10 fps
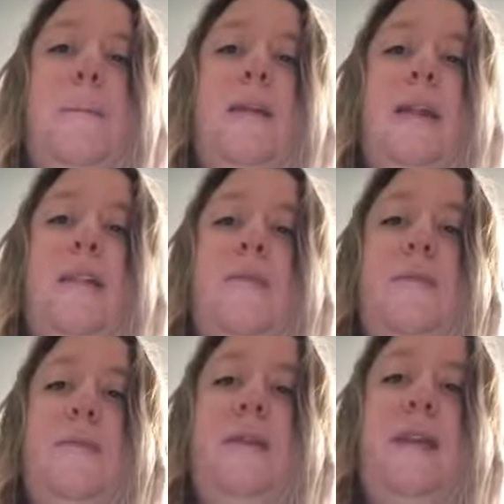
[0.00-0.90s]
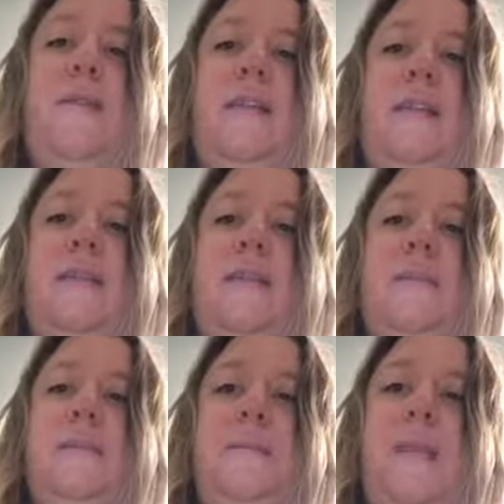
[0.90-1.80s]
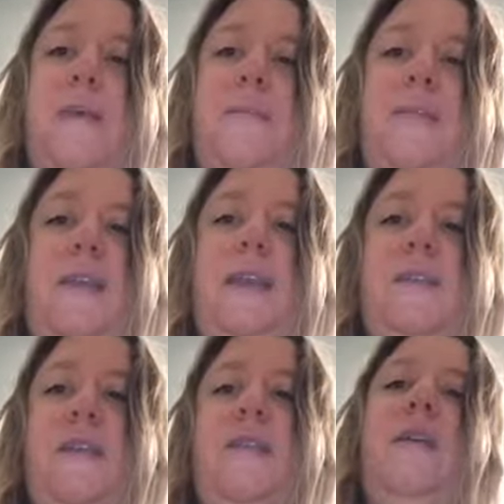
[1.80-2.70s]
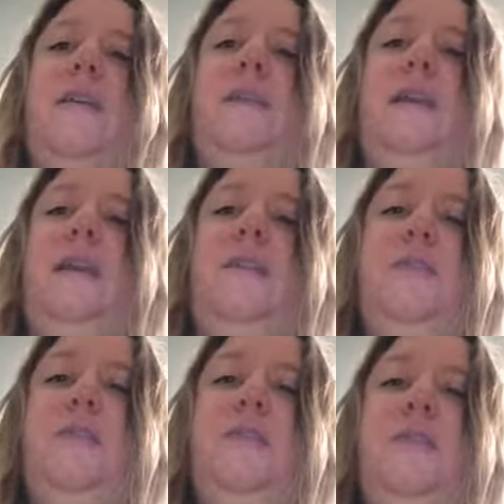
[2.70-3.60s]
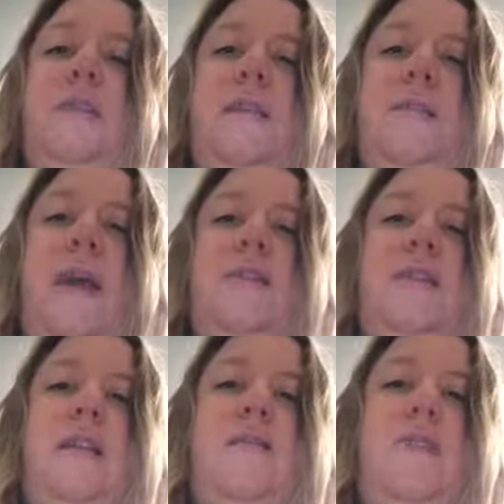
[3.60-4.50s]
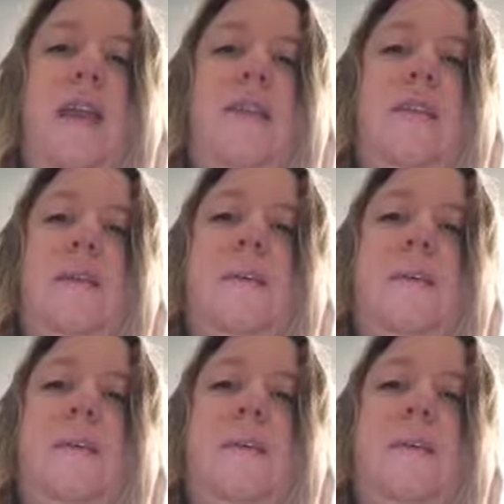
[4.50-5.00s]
benevolence, empathy, generosity, truth, compassion, and faith.